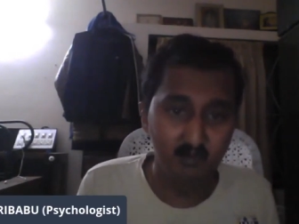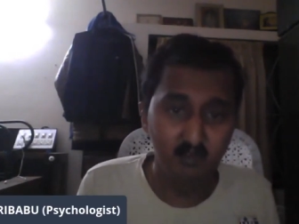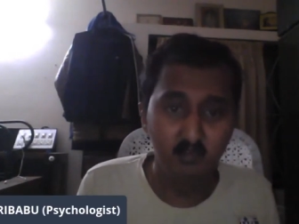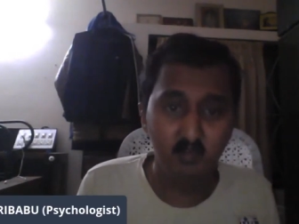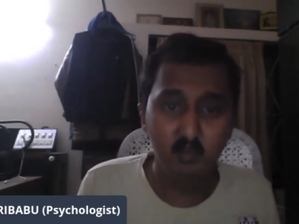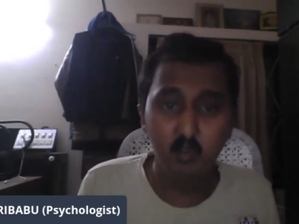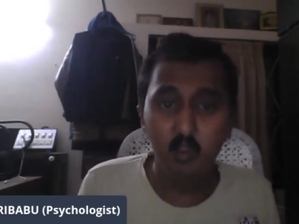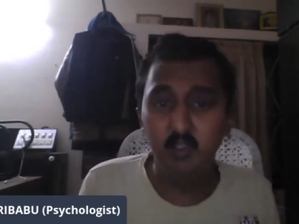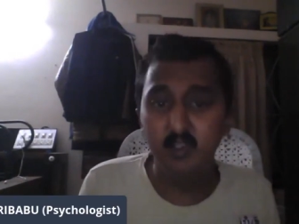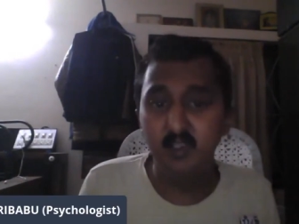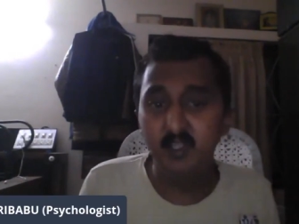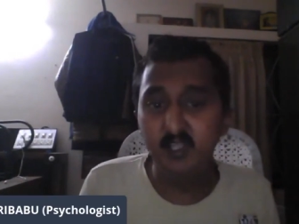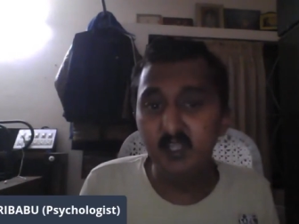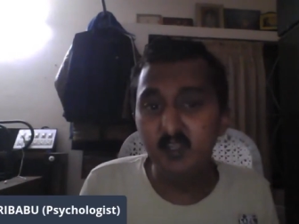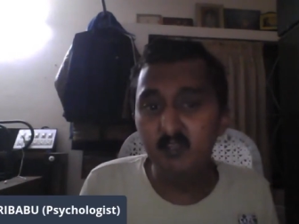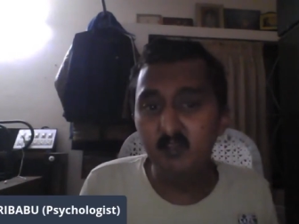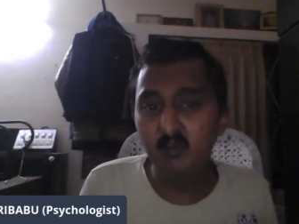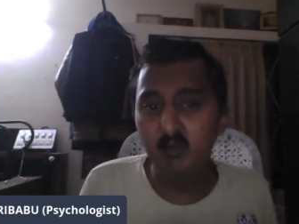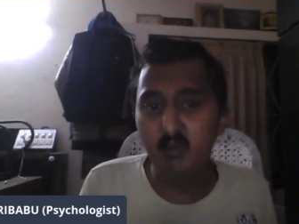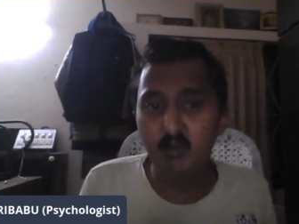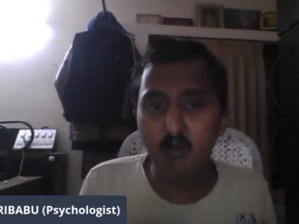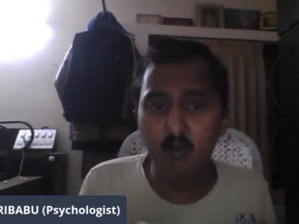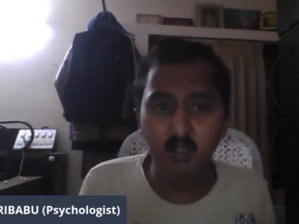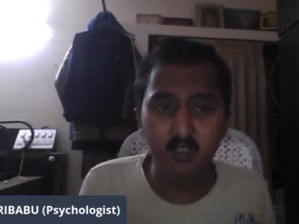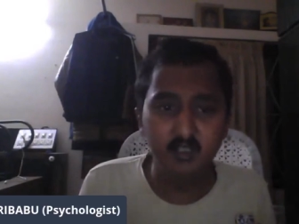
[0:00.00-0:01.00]
So these
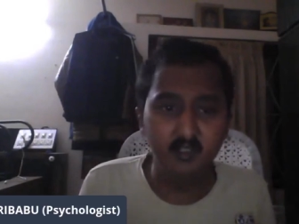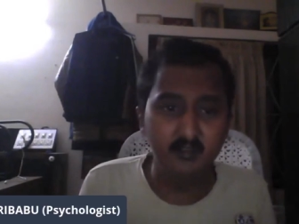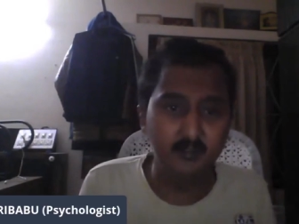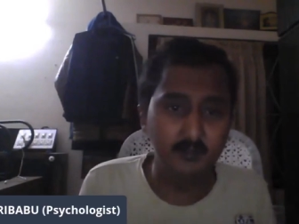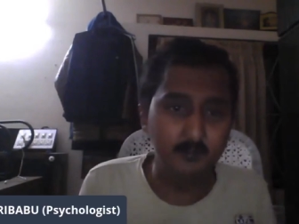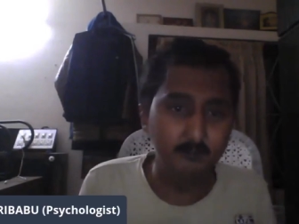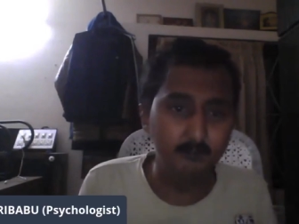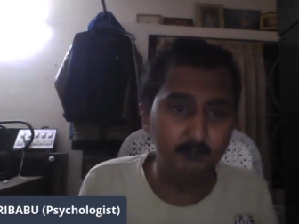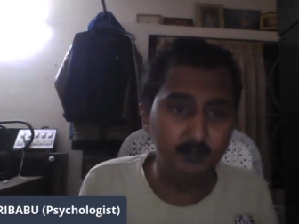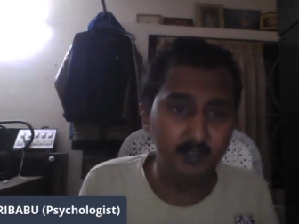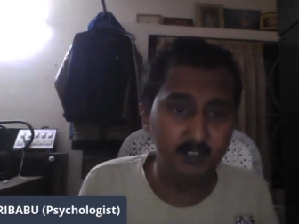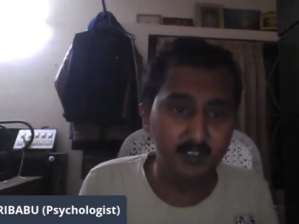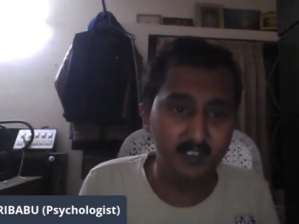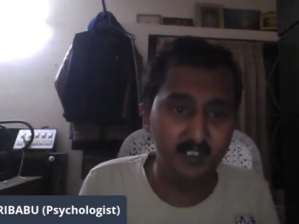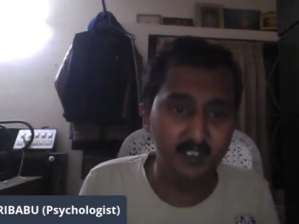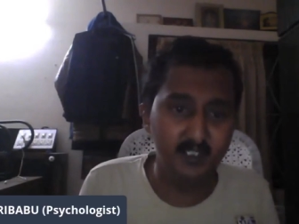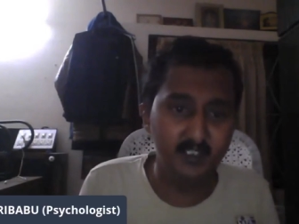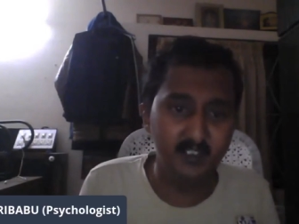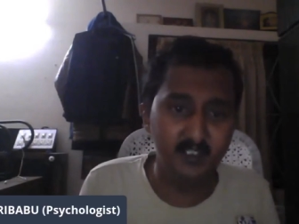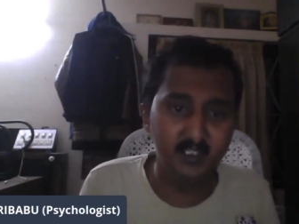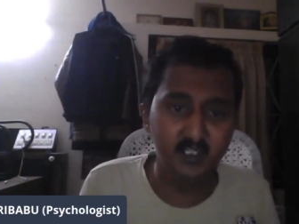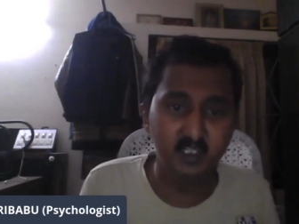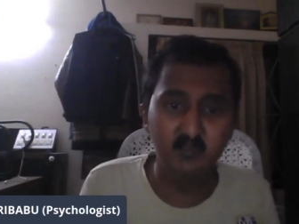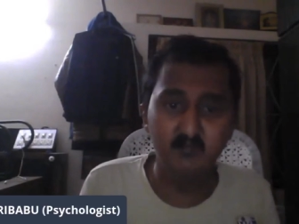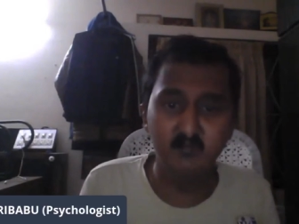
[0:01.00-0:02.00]
are all the simple
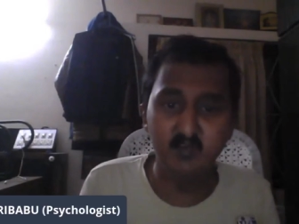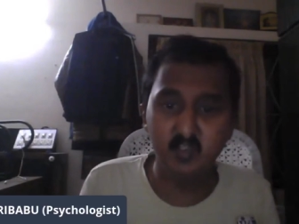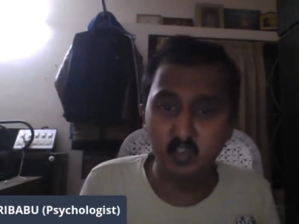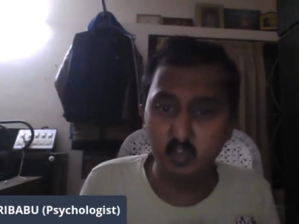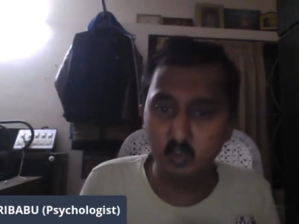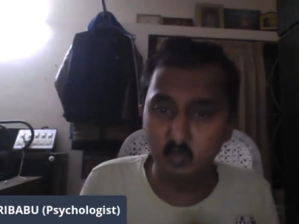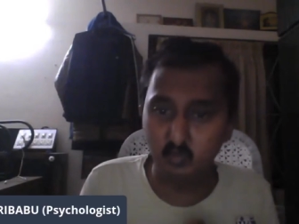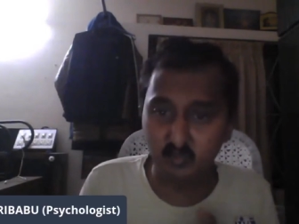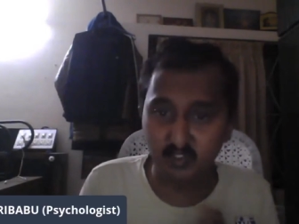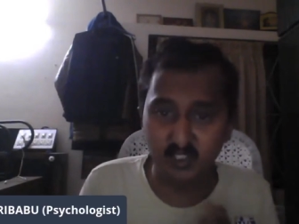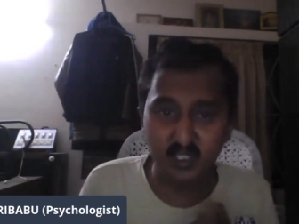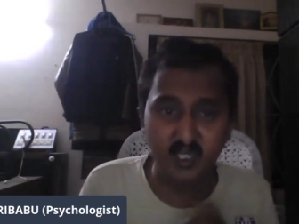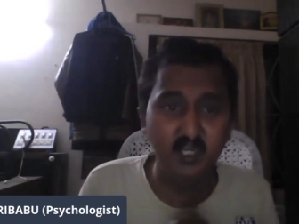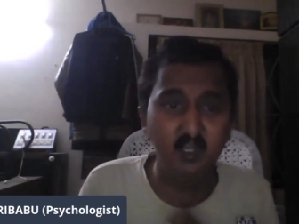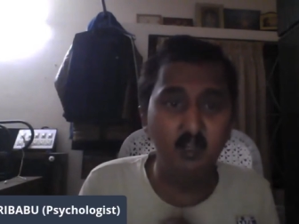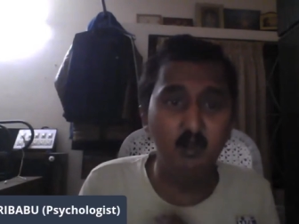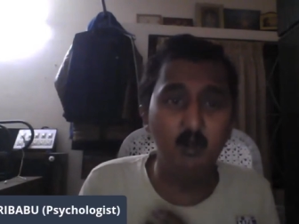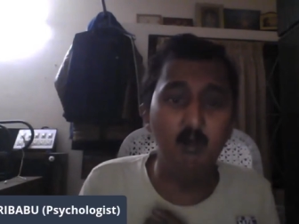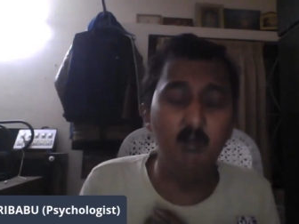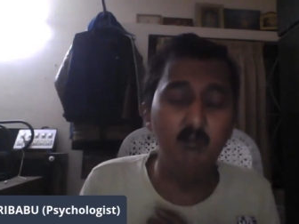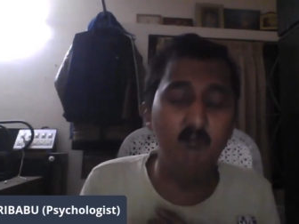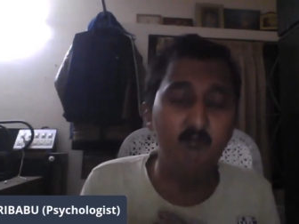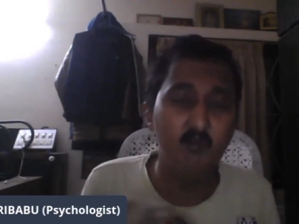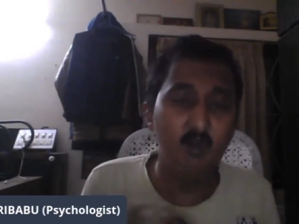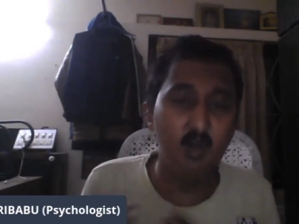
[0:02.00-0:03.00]
techniques which you can
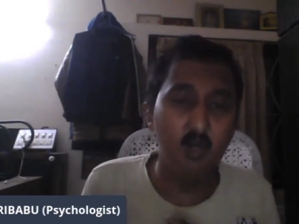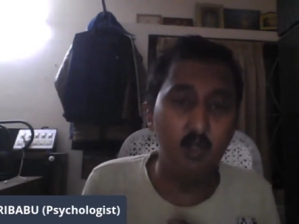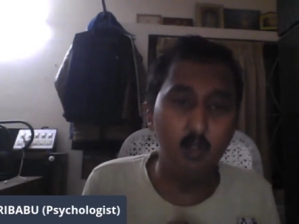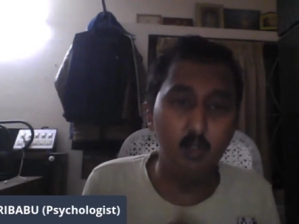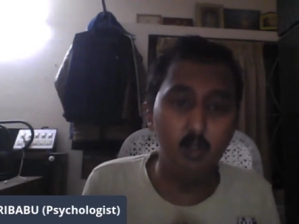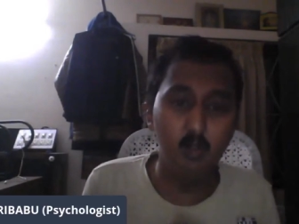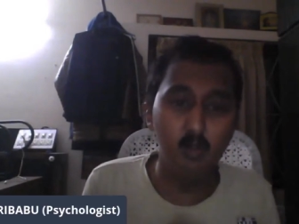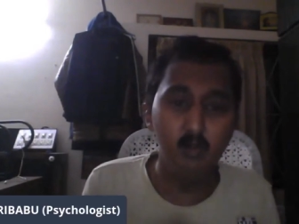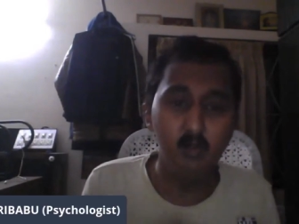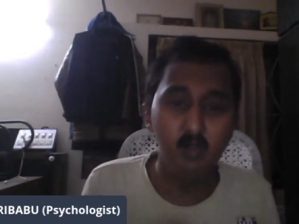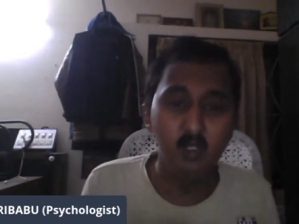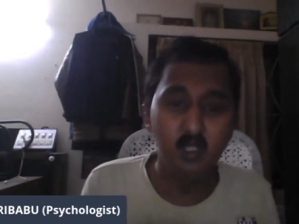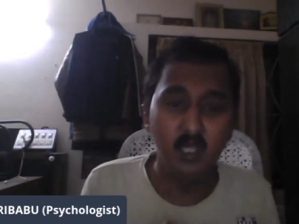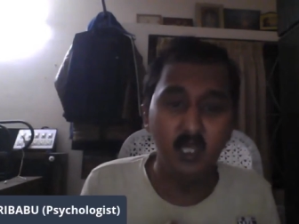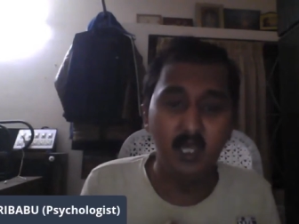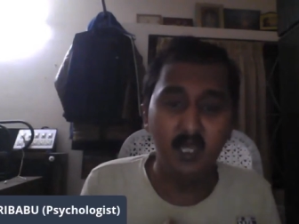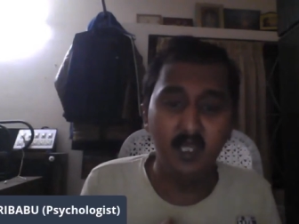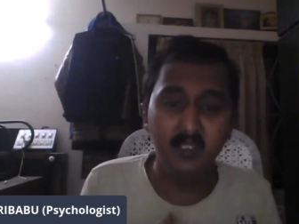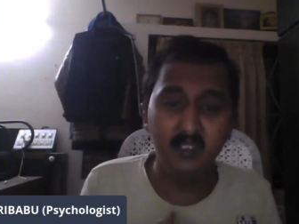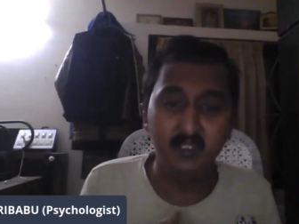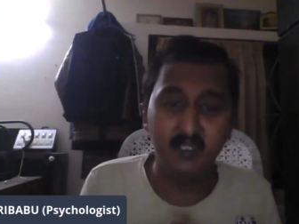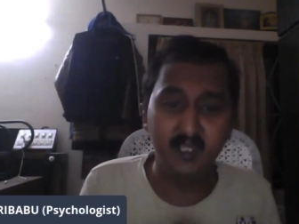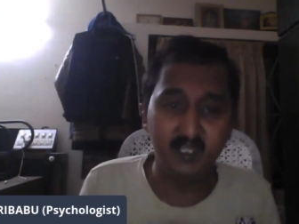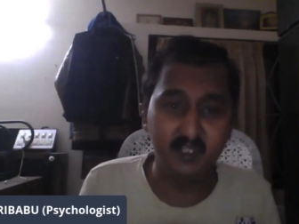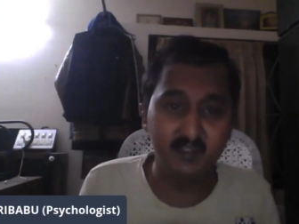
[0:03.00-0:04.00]
all follow
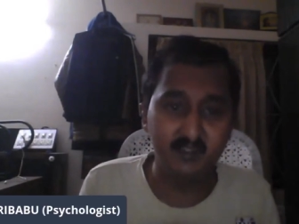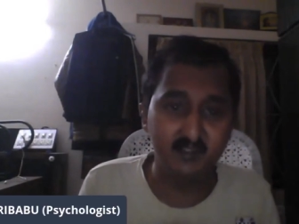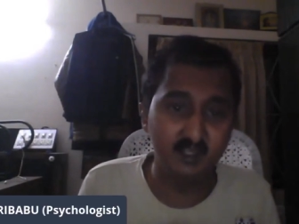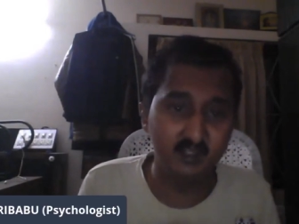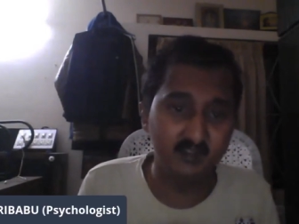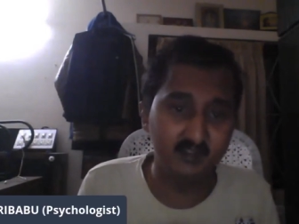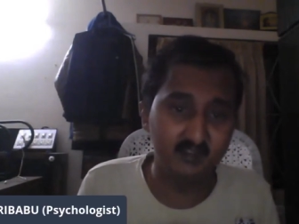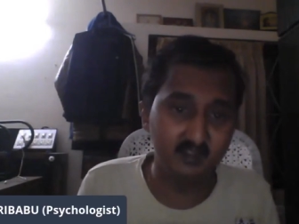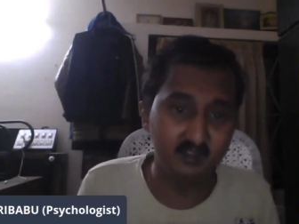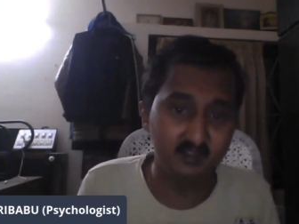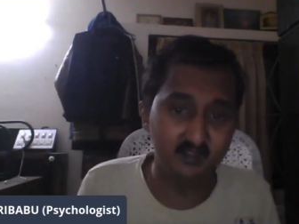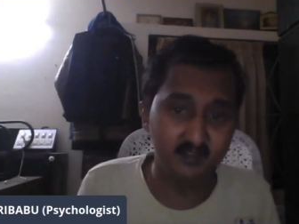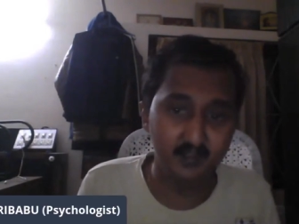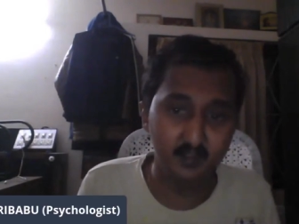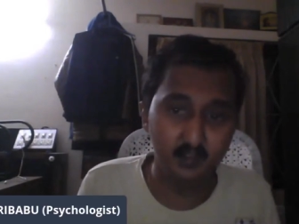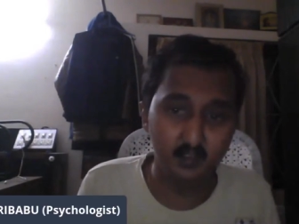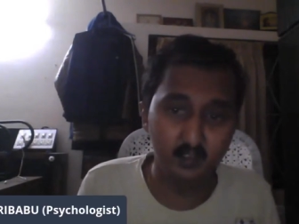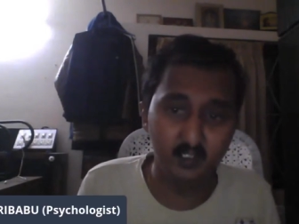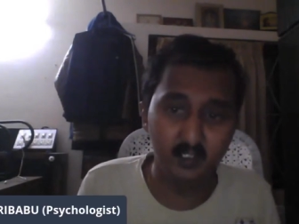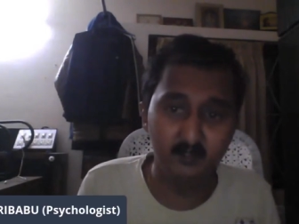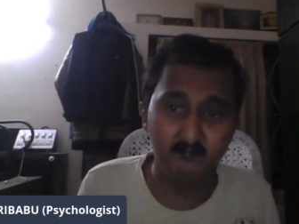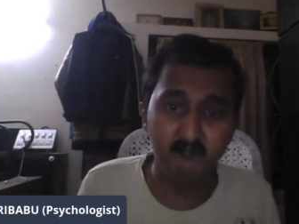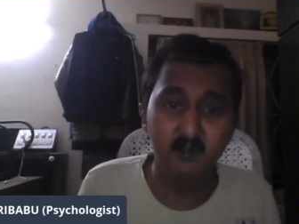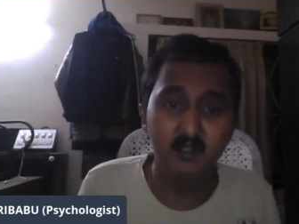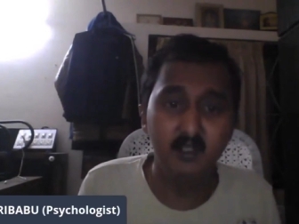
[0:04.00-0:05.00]
and get success in your
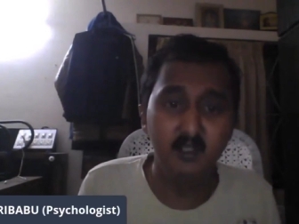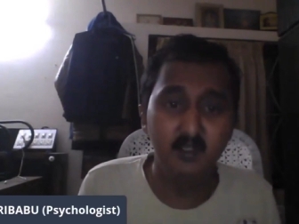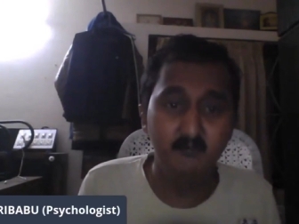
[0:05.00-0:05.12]
life.